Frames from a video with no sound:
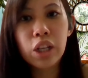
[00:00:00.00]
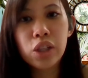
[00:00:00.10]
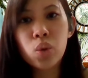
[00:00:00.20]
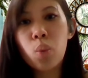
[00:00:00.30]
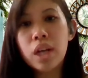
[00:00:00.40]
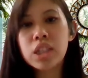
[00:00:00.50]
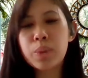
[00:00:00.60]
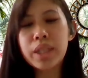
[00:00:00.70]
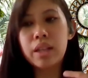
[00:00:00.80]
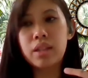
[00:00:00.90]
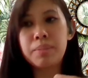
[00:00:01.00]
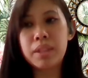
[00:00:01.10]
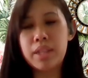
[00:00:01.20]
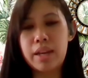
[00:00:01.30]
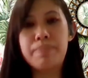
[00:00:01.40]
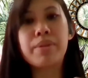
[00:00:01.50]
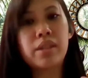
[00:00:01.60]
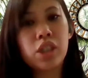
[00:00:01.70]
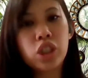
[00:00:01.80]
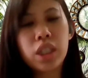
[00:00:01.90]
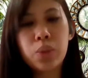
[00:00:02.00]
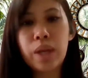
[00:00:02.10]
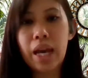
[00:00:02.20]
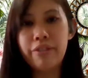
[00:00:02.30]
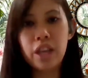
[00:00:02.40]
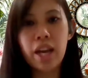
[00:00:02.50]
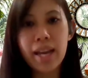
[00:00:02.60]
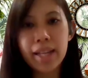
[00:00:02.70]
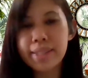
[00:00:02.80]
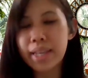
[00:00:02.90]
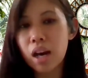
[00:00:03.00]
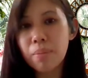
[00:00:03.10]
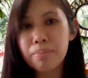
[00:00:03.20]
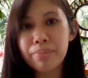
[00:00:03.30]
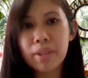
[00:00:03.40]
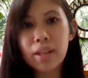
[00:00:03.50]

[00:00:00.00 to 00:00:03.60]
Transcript: So once we get them in that position, we have their hands up.